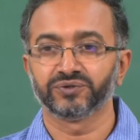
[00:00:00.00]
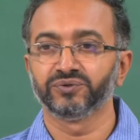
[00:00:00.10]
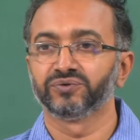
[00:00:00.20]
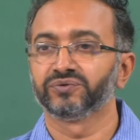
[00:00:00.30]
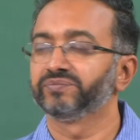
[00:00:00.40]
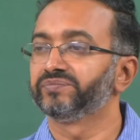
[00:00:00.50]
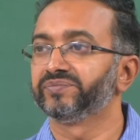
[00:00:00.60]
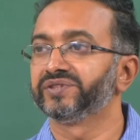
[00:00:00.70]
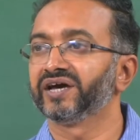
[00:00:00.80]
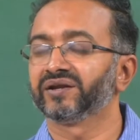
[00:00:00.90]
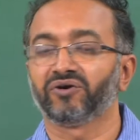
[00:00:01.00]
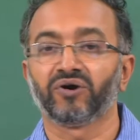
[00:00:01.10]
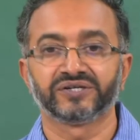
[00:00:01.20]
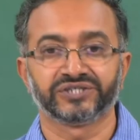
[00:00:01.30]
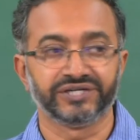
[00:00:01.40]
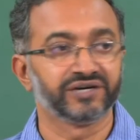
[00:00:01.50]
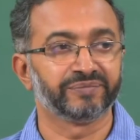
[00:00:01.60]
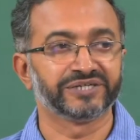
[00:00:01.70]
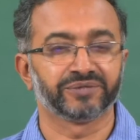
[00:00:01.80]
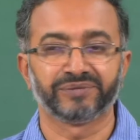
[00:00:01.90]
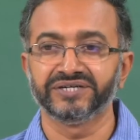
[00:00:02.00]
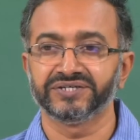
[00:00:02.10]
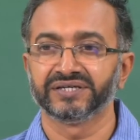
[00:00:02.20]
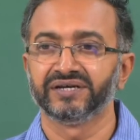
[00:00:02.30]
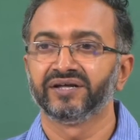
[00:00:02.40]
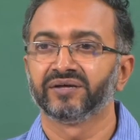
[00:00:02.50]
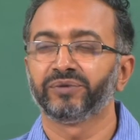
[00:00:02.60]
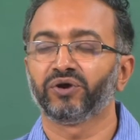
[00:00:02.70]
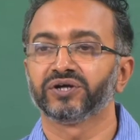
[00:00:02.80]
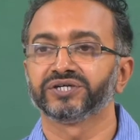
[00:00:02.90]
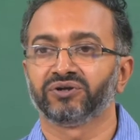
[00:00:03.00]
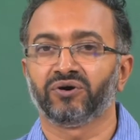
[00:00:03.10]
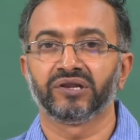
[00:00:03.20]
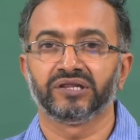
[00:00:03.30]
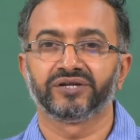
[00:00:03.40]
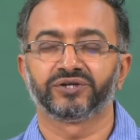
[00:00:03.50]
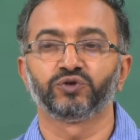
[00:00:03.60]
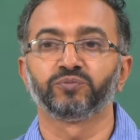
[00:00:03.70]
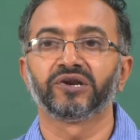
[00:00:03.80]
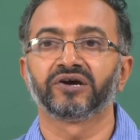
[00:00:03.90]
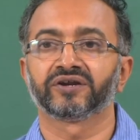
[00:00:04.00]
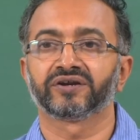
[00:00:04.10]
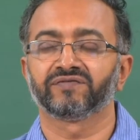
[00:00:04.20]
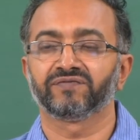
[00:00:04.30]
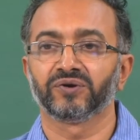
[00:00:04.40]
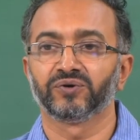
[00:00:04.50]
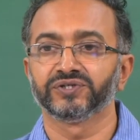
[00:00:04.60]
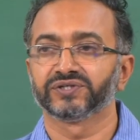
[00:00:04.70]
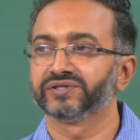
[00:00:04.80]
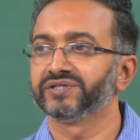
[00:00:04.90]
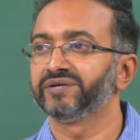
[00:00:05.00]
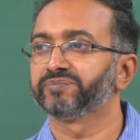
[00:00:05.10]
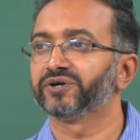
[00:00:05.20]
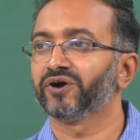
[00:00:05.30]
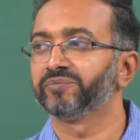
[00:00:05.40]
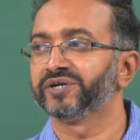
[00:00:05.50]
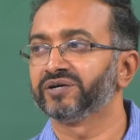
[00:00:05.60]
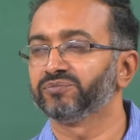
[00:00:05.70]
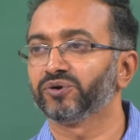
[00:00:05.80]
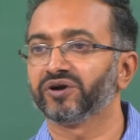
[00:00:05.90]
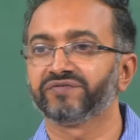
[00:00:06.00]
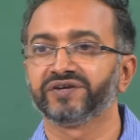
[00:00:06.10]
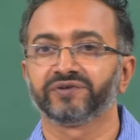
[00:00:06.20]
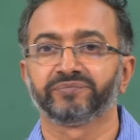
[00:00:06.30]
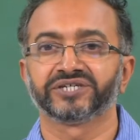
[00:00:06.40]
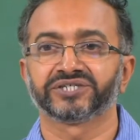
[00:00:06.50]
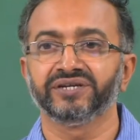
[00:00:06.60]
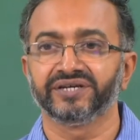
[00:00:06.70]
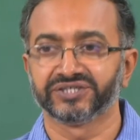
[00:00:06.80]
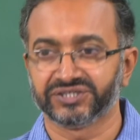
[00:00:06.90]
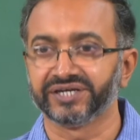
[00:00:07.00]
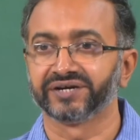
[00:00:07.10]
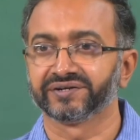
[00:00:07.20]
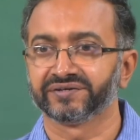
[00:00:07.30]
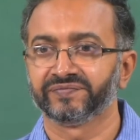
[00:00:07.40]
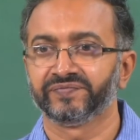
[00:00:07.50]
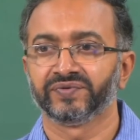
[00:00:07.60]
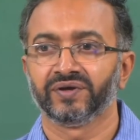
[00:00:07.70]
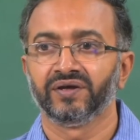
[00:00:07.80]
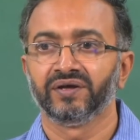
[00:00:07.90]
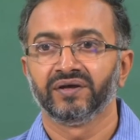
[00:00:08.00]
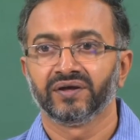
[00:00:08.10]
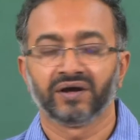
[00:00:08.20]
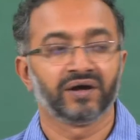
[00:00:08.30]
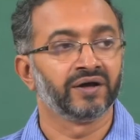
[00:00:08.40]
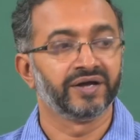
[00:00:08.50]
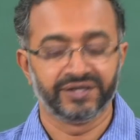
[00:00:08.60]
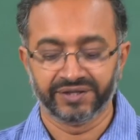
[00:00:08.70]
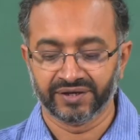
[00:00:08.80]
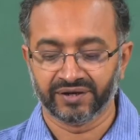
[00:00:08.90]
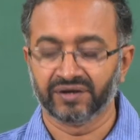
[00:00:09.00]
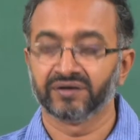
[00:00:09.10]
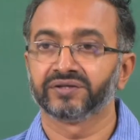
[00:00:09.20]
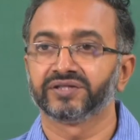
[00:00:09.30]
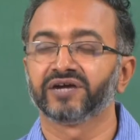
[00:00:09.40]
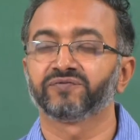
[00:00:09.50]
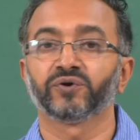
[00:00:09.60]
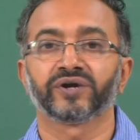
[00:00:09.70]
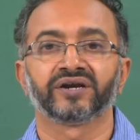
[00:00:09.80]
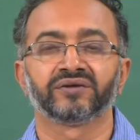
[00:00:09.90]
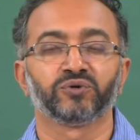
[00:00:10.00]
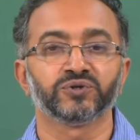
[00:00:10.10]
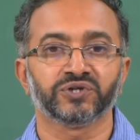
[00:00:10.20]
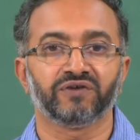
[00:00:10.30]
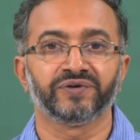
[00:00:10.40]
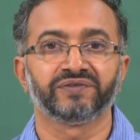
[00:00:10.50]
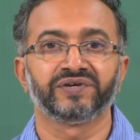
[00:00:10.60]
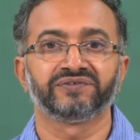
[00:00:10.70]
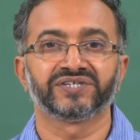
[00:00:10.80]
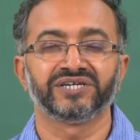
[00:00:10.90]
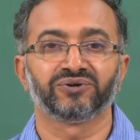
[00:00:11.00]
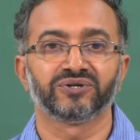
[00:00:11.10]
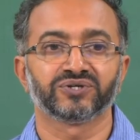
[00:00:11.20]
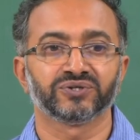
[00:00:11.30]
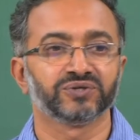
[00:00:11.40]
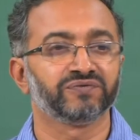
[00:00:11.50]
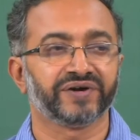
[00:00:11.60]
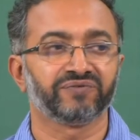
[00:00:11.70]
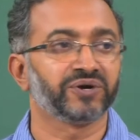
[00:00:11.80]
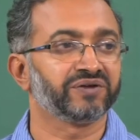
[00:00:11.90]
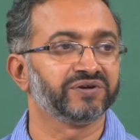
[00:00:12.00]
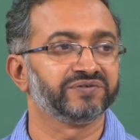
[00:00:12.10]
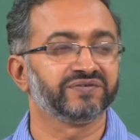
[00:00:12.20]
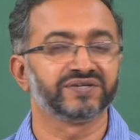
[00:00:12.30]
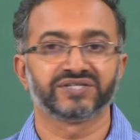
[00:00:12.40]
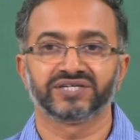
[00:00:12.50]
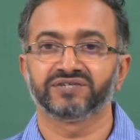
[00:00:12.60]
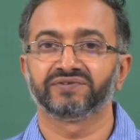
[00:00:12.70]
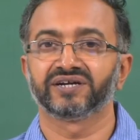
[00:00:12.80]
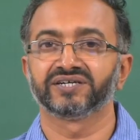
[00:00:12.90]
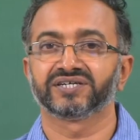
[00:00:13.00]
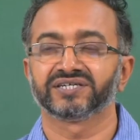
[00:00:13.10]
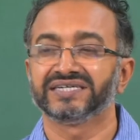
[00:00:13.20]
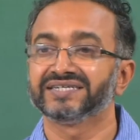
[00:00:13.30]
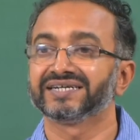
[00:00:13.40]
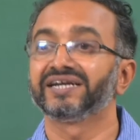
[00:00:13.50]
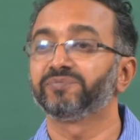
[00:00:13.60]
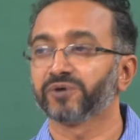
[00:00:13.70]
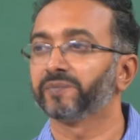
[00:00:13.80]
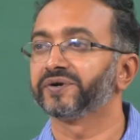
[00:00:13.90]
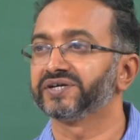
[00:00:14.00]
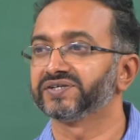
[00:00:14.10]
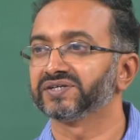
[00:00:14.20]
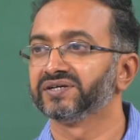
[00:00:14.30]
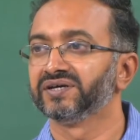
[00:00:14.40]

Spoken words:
to, they are all shear measurements, because in all the tubular flows the predominant mode of deformation is shear. Therefore, and most often we have seen also, so far whatever we have discussed, we are discussing steady properties.